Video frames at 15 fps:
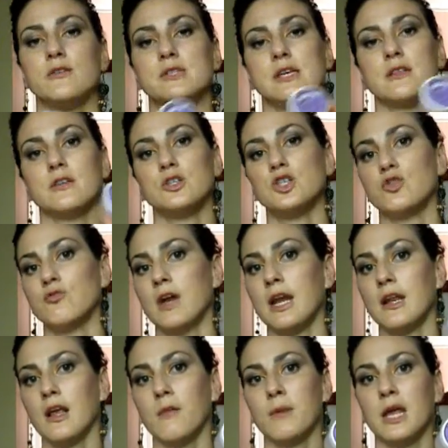using the
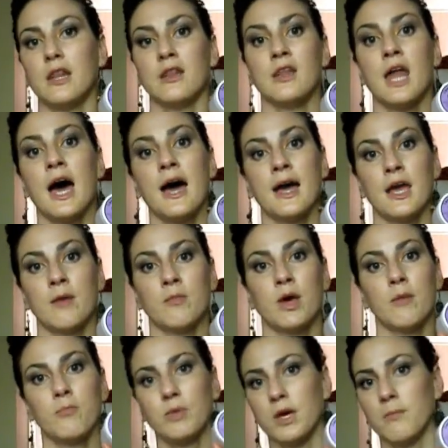Geranium and Lime
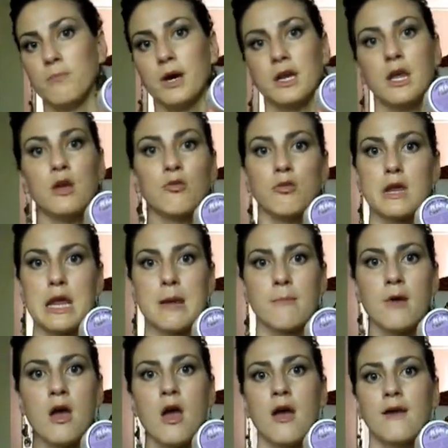Pit Putty
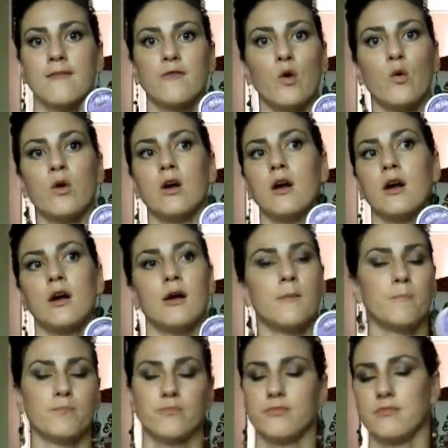Cream for
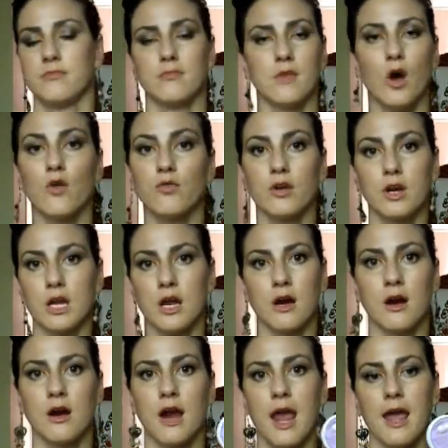over a
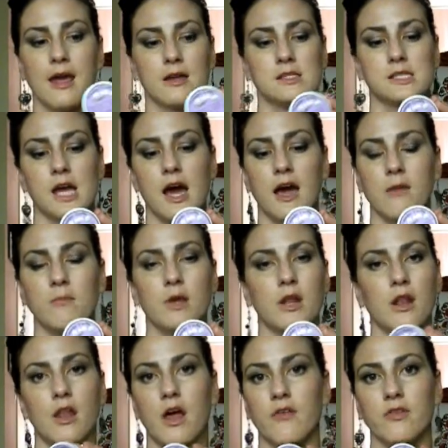year, and I've
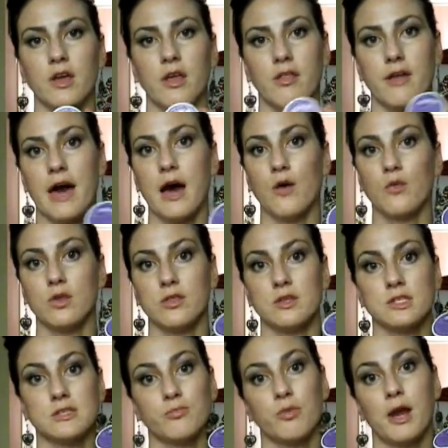been loving that with
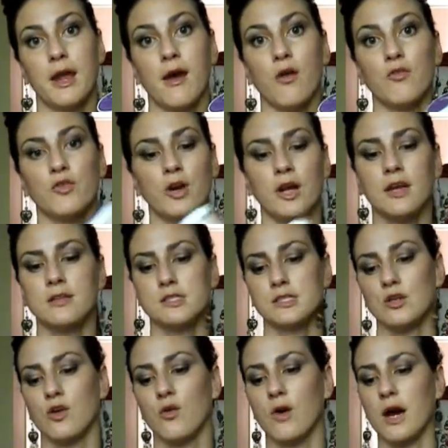the spray over it.
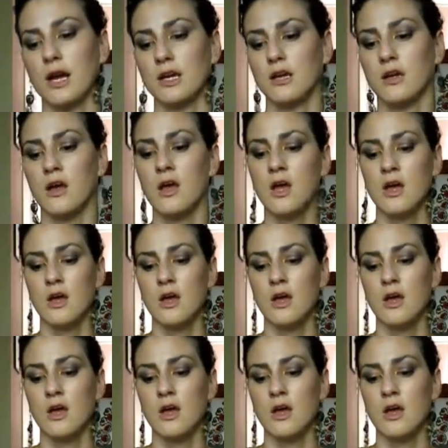So I